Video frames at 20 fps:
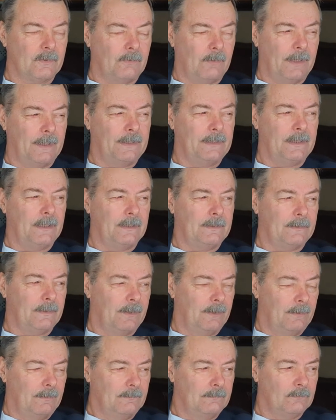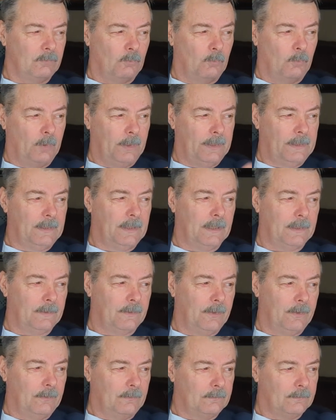I'd get there, we'd get
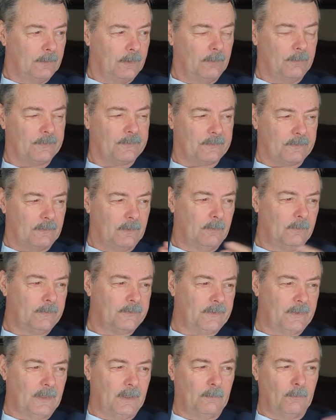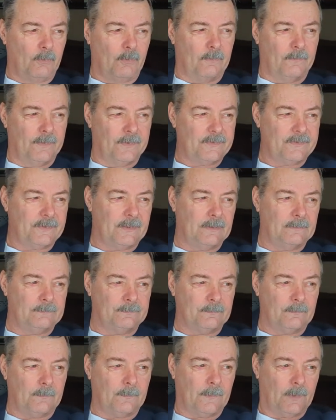there. There was there was a number of us that
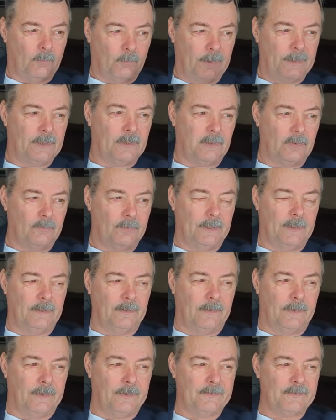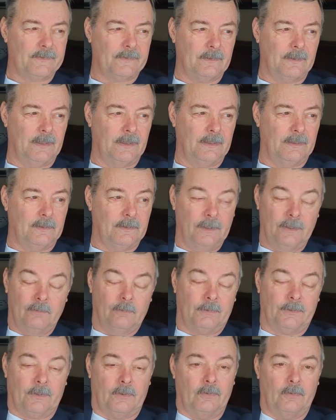we'd clued into this and didn't know
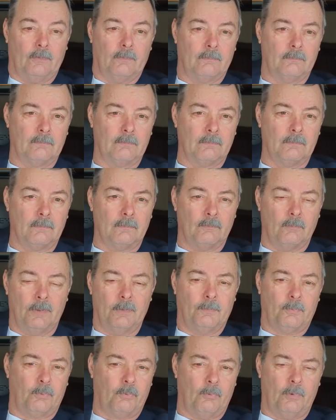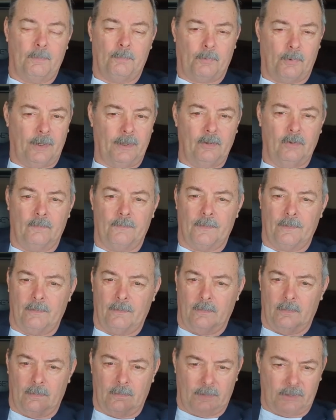what to do. We we prayed over it
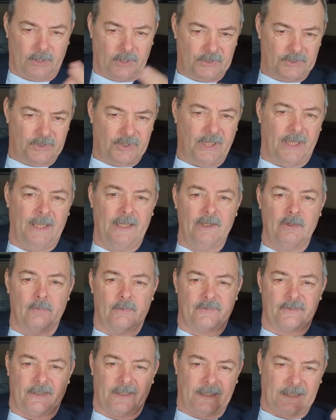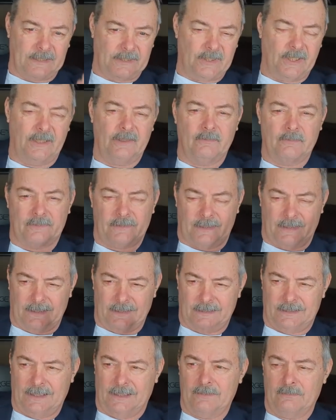continuously, continuously,
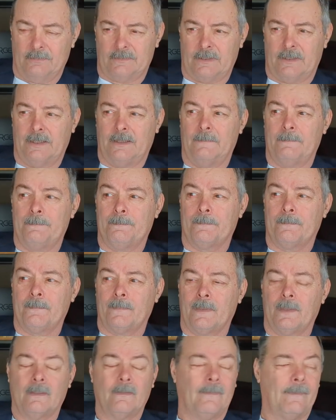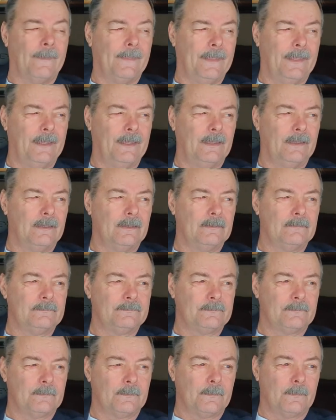continuously, and
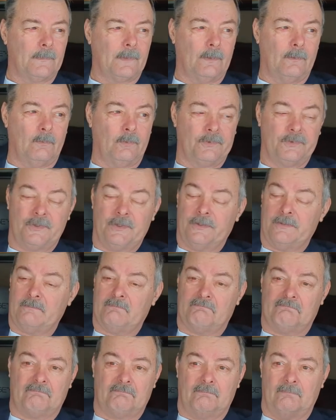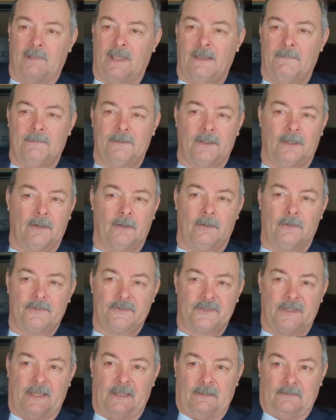was just having done all the
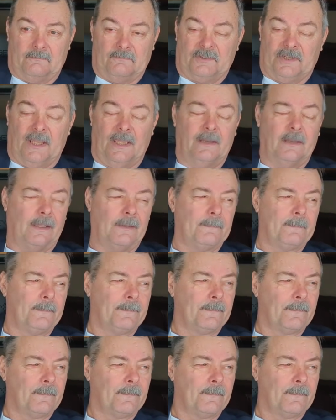stand standing.